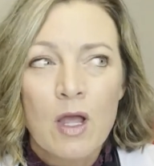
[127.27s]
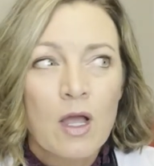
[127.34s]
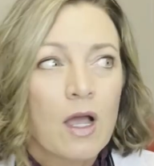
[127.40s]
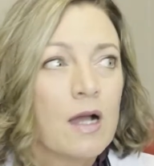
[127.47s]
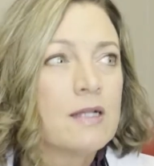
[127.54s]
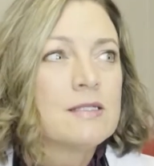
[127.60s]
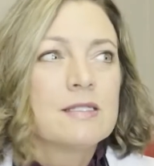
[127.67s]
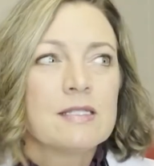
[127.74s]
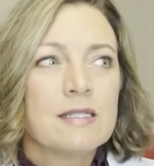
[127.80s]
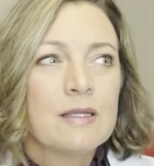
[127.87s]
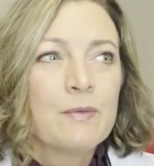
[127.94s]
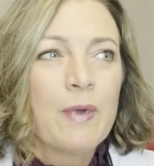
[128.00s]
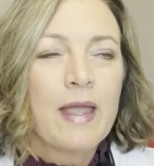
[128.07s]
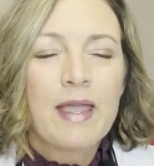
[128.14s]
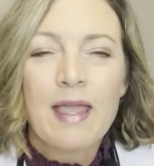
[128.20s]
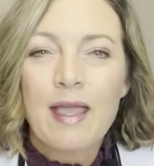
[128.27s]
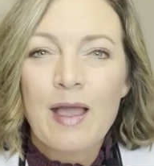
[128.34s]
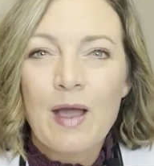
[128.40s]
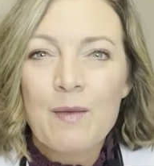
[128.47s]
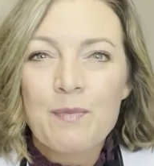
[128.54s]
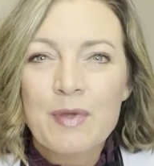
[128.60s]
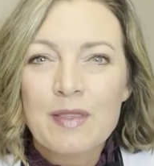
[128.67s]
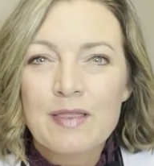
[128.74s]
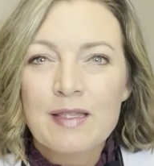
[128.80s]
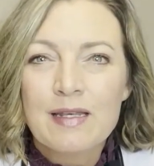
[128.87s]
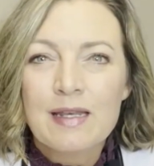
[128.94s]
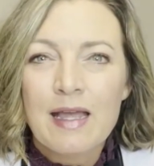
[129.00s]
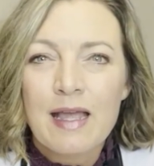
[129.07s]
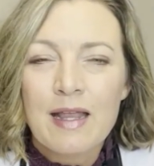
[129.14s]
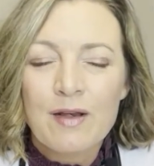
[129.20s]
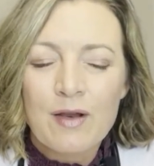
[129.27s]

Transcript: constantly waking up in the night